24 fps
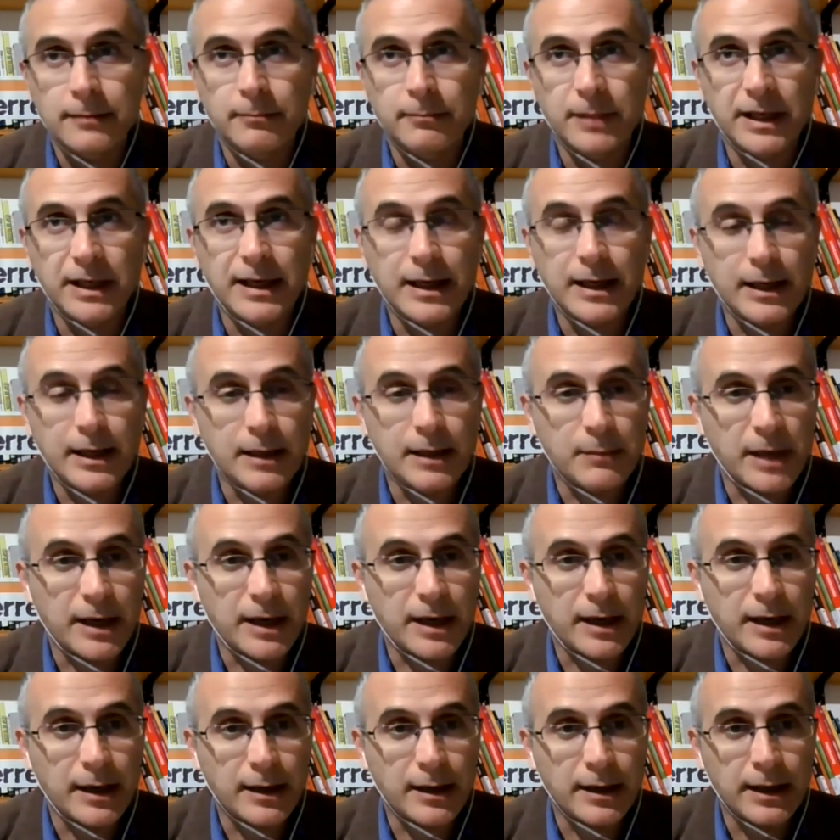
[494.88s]
beginning my
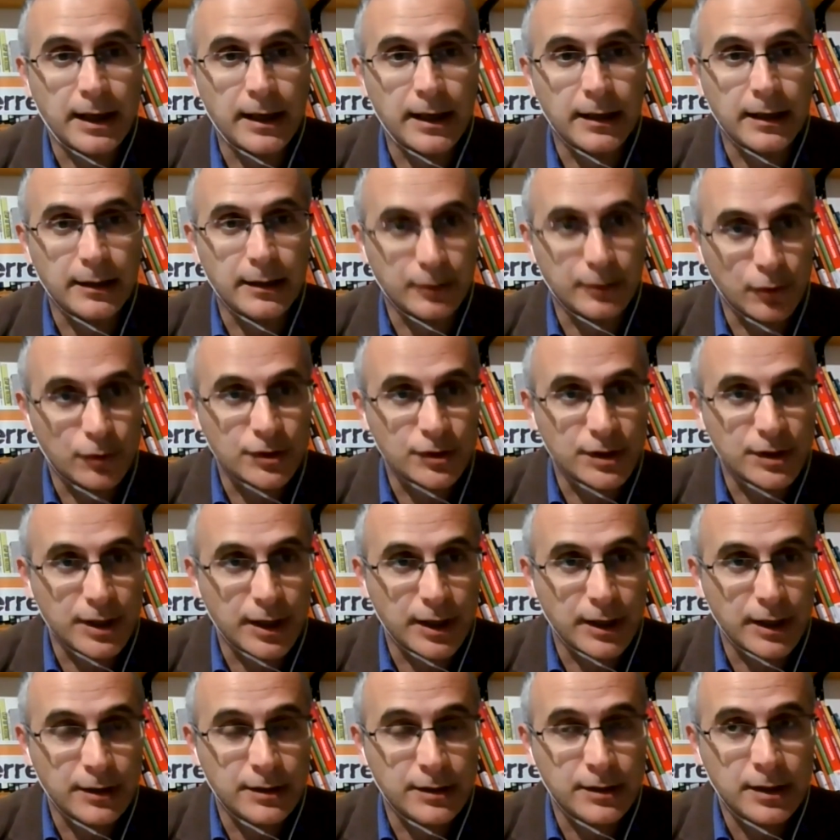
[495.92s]
career in those
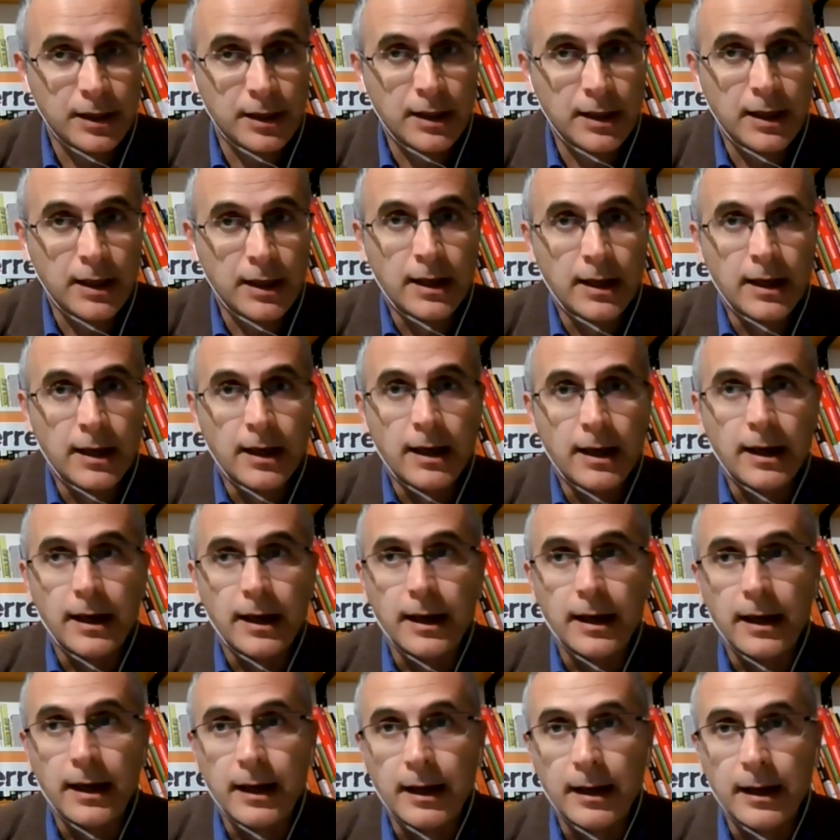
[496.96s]
years.
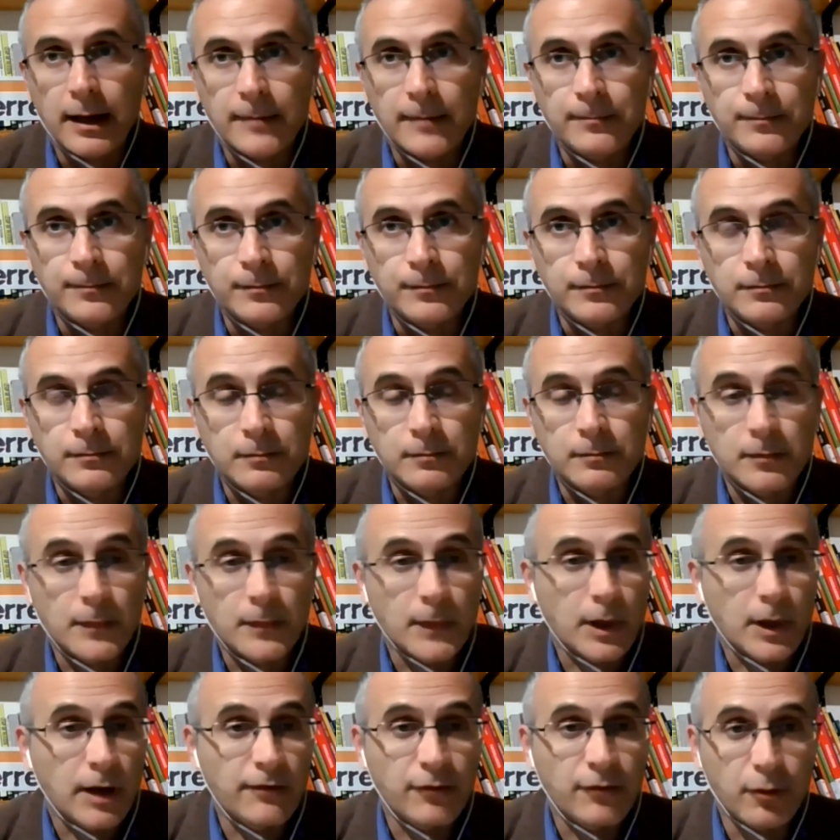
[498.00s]
And
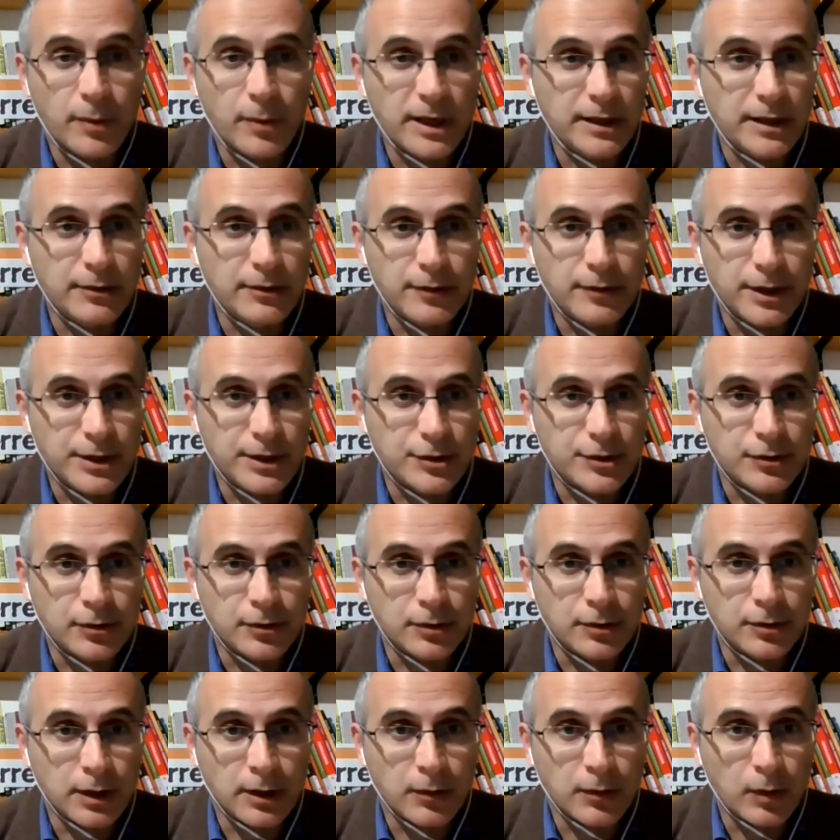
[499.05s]
for many
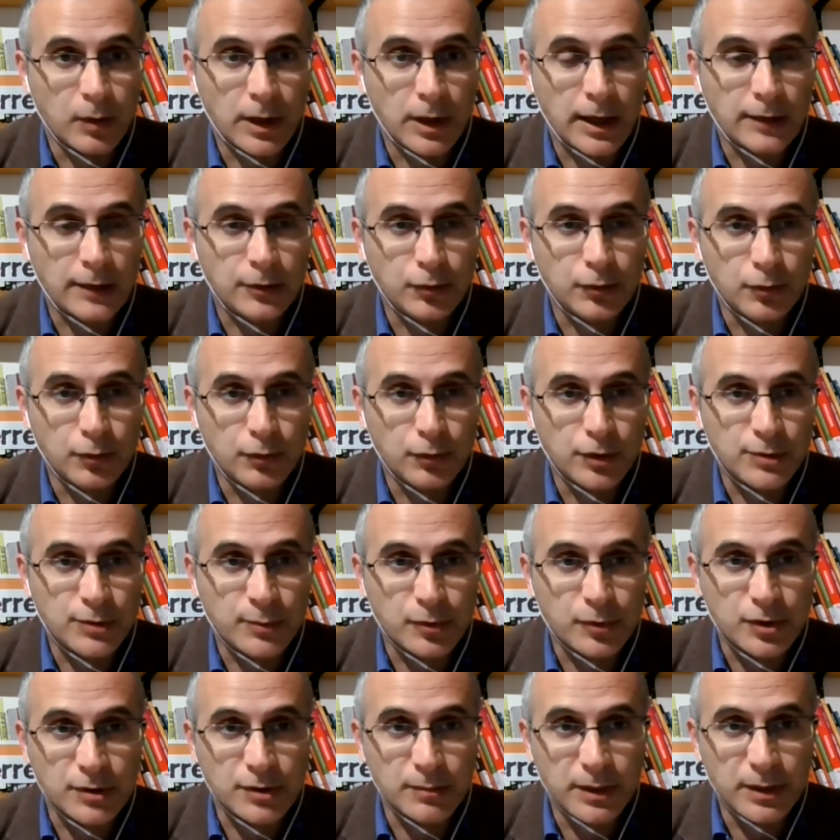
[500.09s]
reasons, well, I took
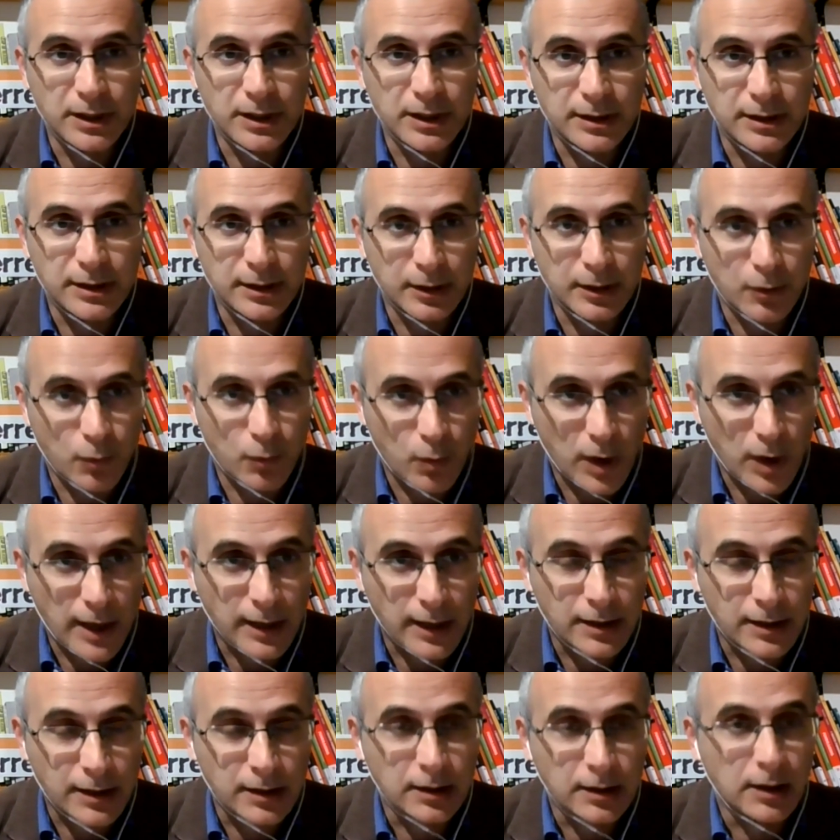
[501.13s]
responsibility
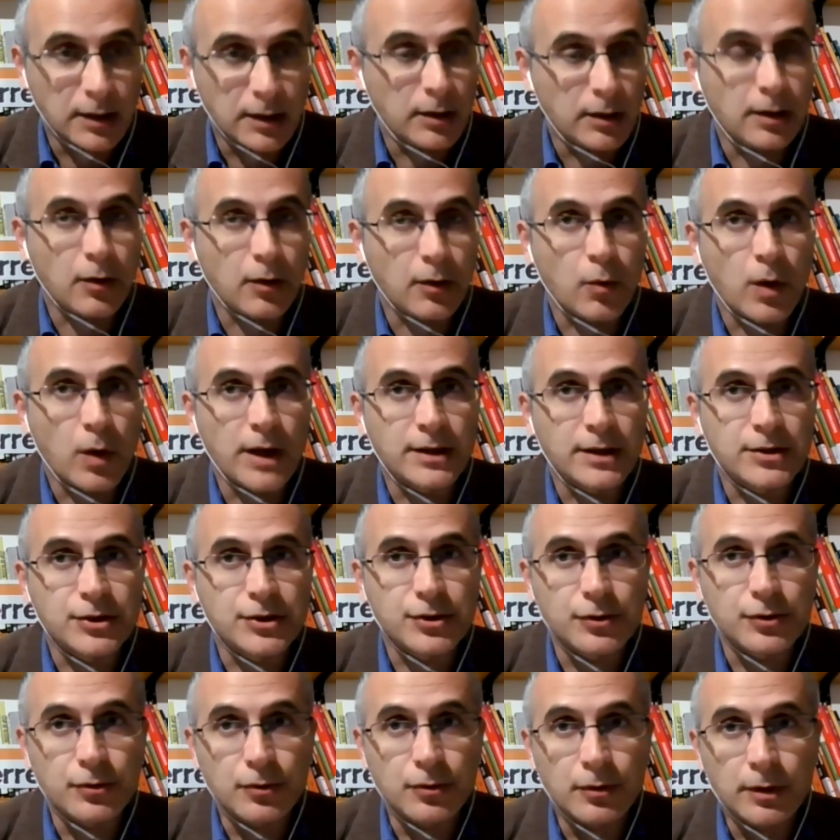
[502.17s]
quite
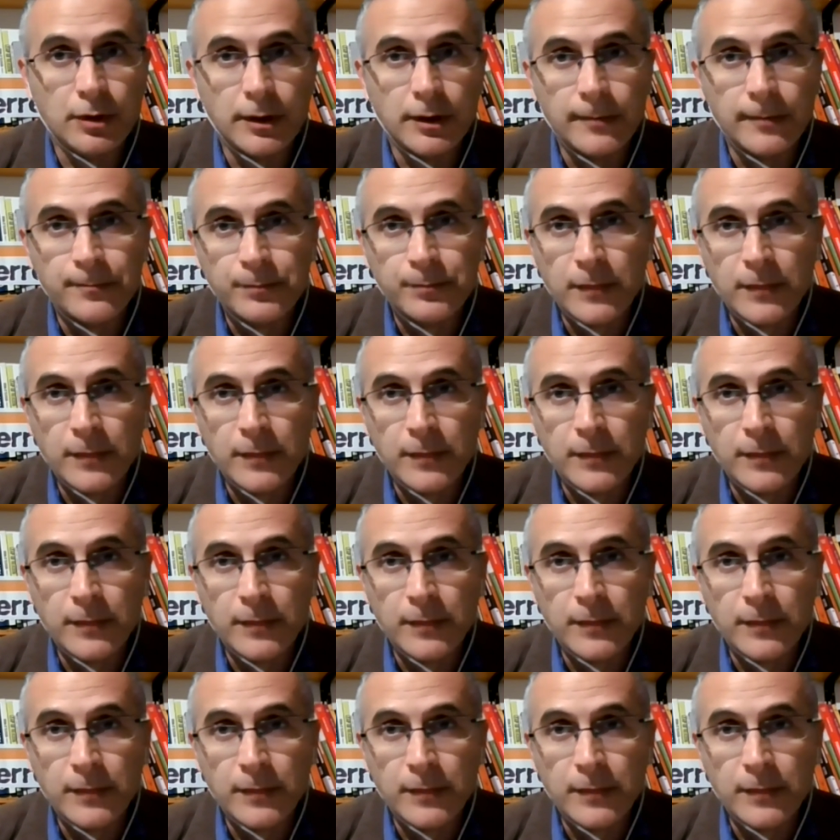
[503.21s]
soon.